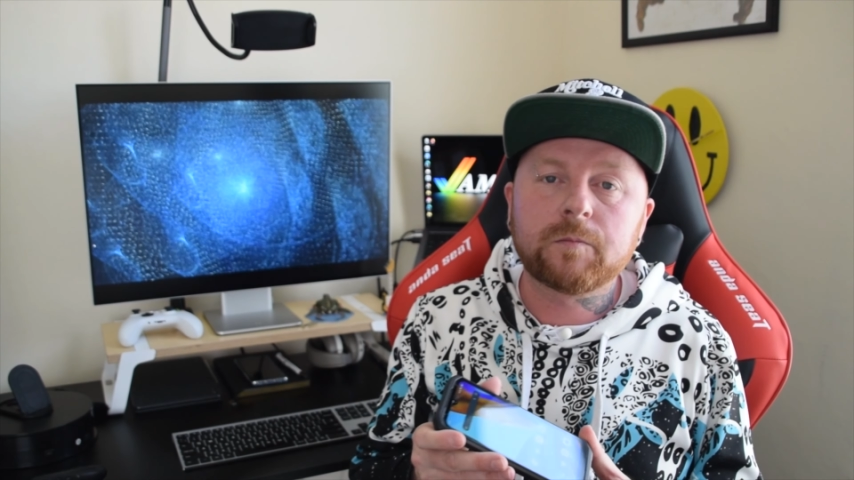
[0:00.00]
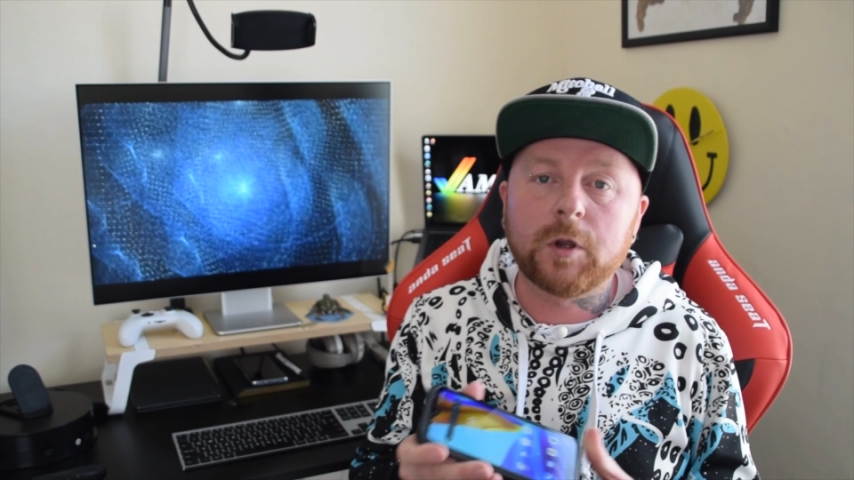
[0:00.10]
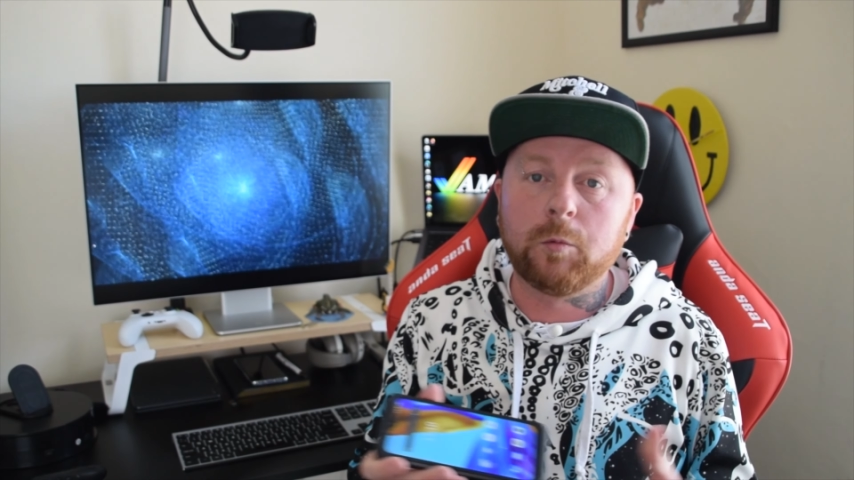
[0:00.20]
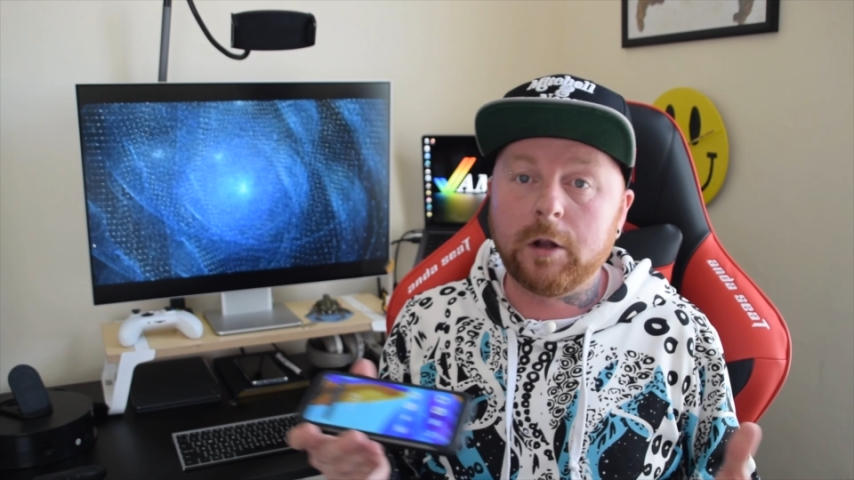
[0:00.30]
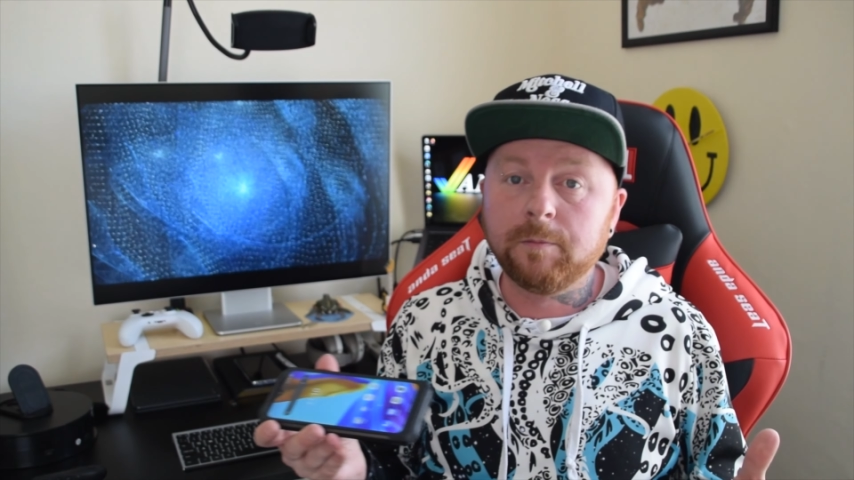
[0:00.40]

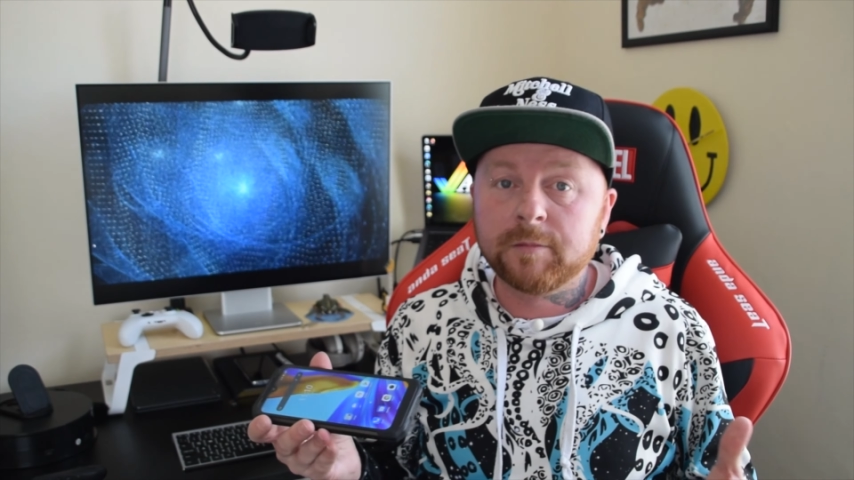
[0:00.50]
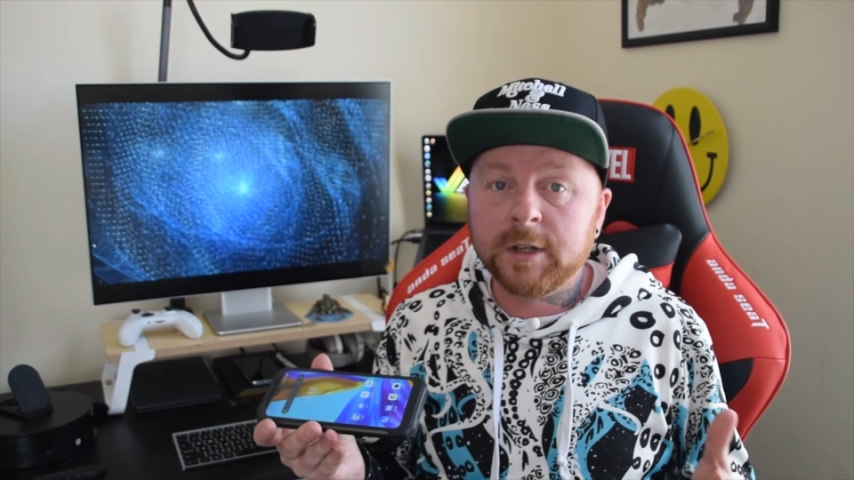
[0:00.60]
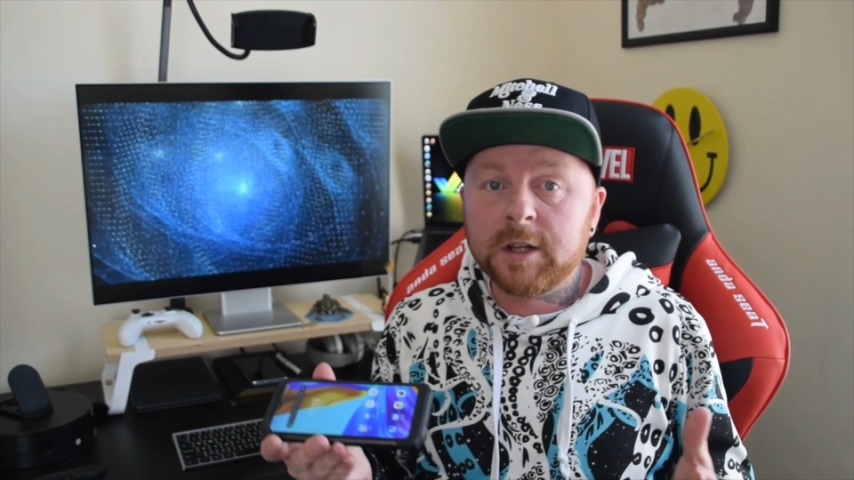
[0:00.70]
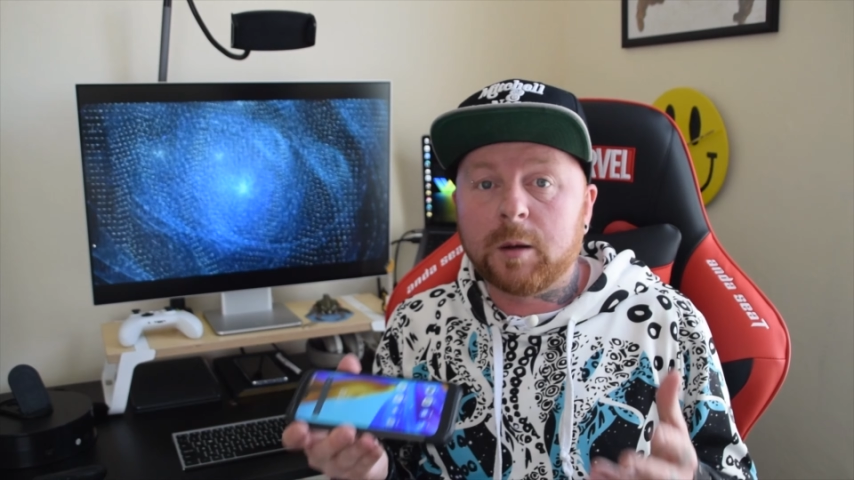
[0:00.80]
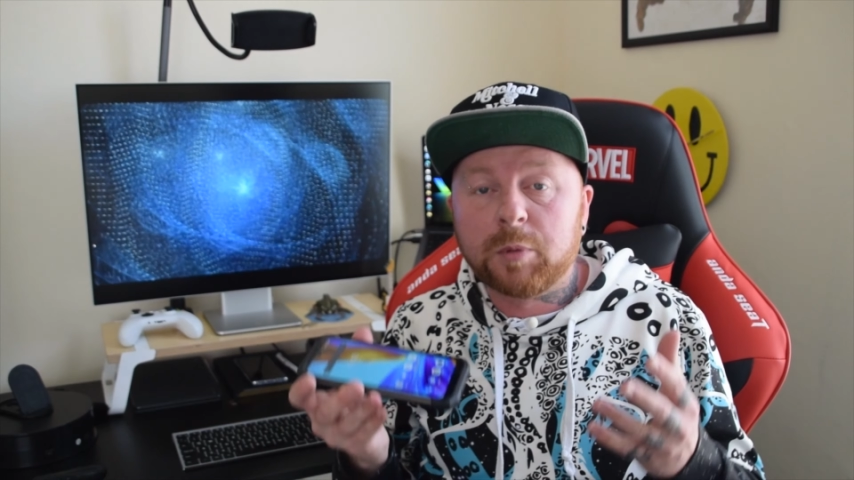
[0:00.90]
Well,
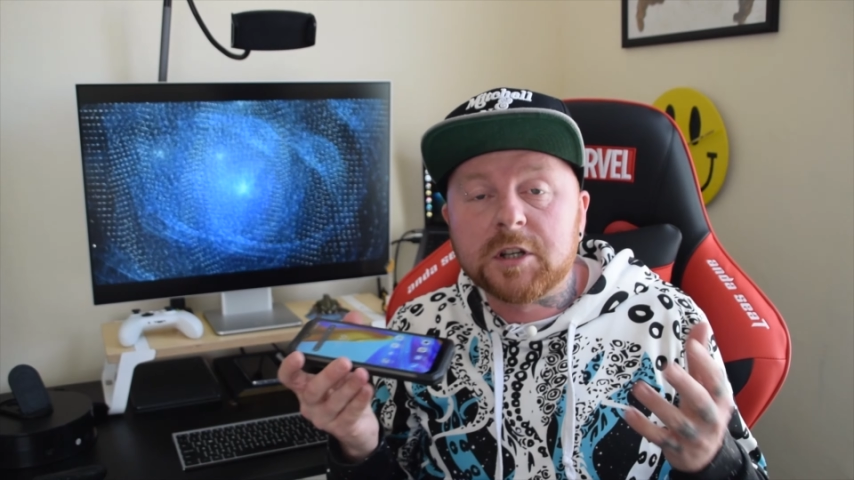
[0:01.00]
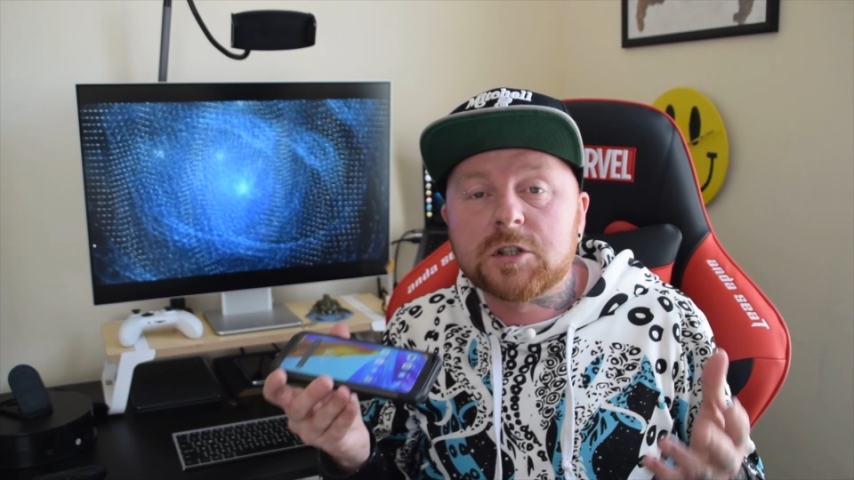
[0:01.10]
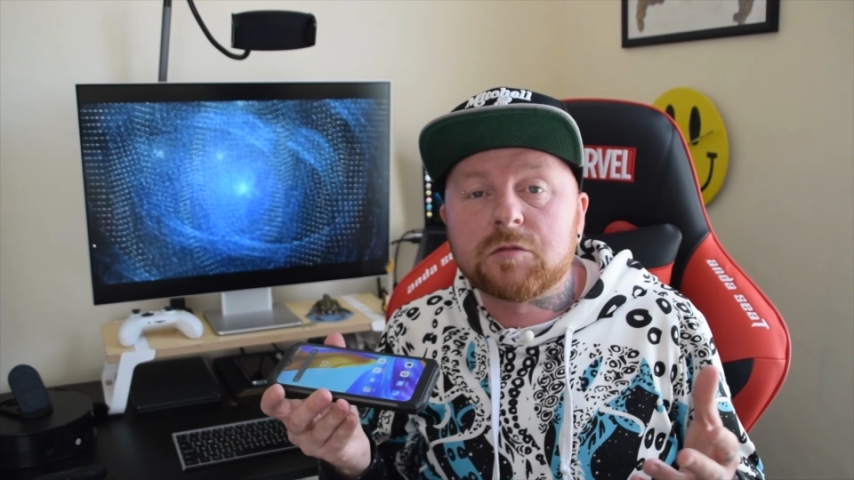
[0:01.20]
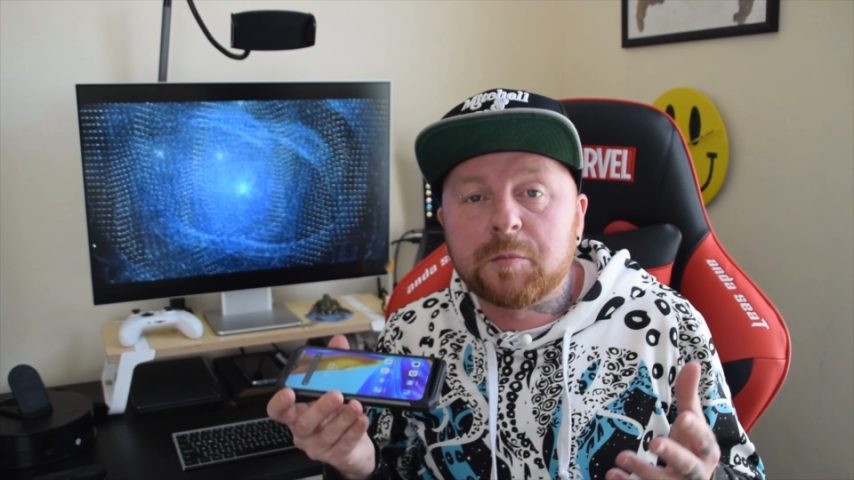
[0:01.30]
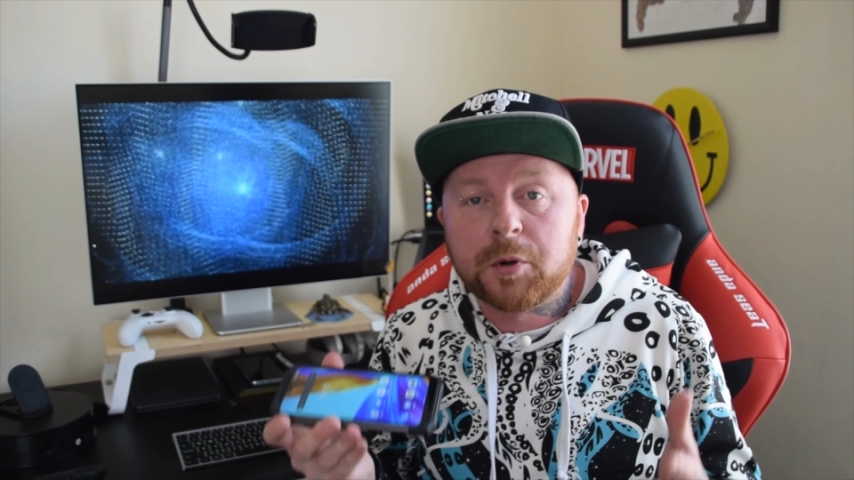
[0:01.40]
I'm pleased
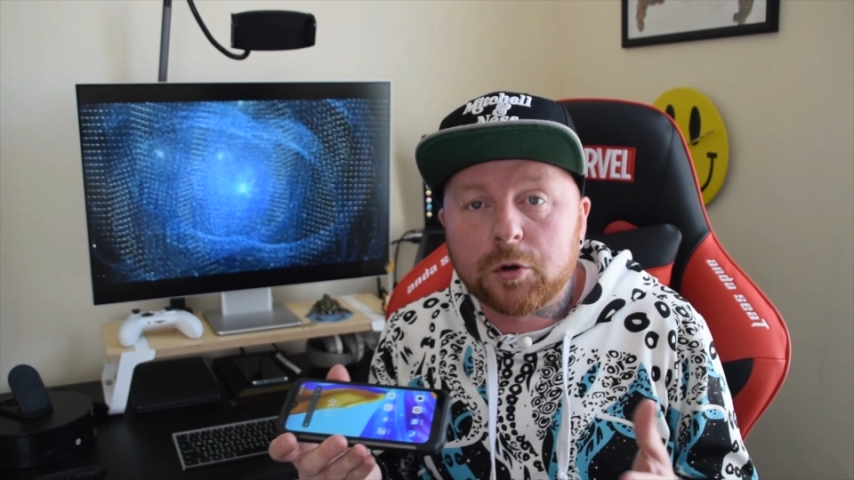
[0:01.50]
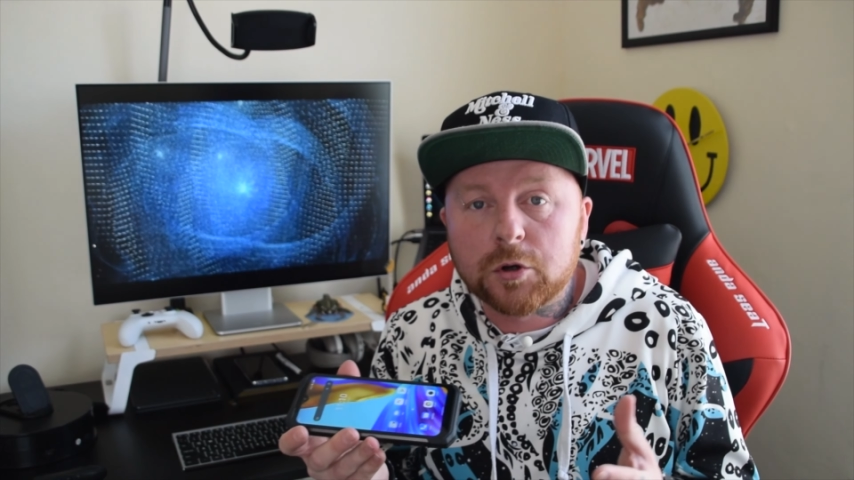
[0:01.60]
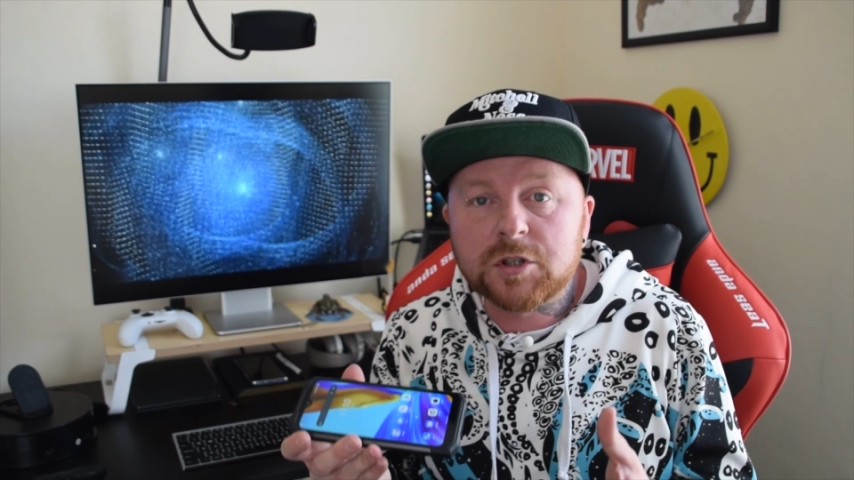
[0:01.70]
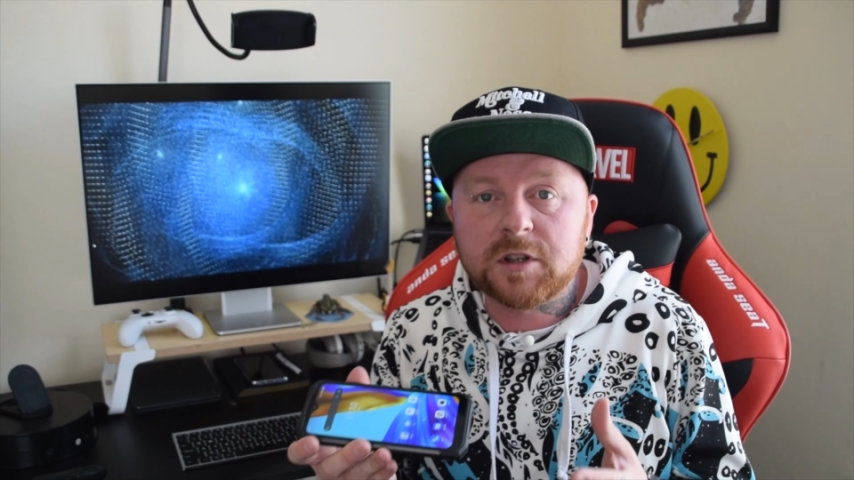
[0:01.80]
to report